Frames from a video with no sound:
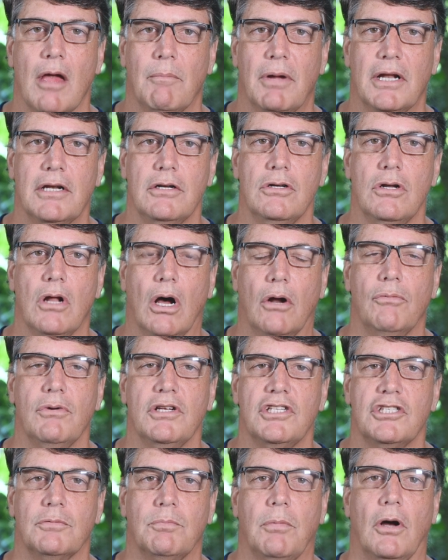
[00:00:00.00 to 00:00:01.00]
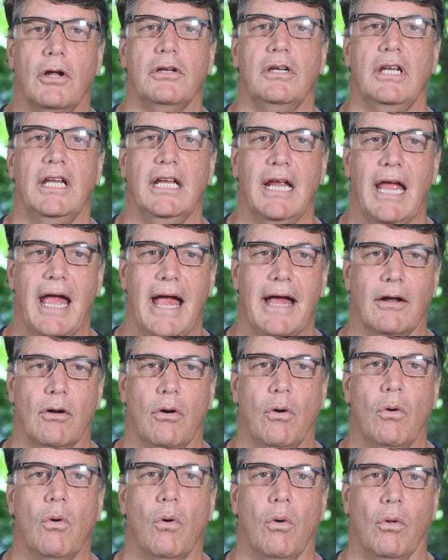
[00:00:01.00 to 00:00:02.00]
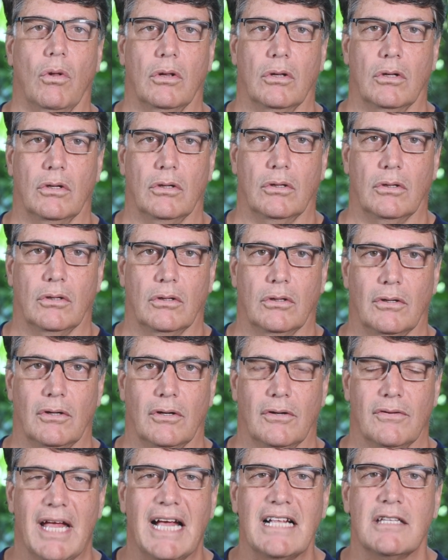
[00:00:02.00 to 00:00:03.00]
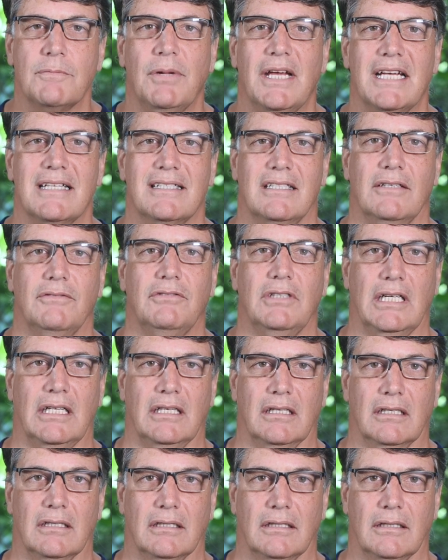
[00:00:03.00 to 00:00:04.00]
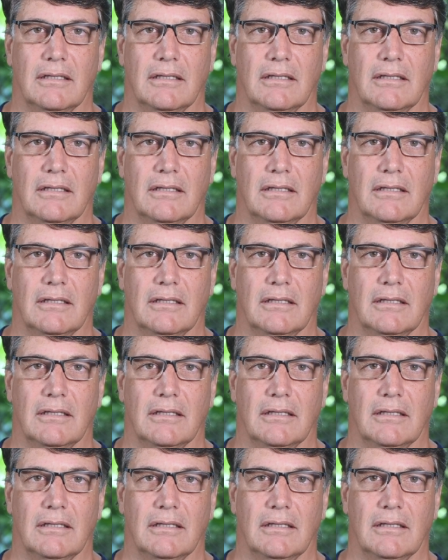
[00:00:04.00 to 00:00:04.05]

but not responding at all. That's passivity.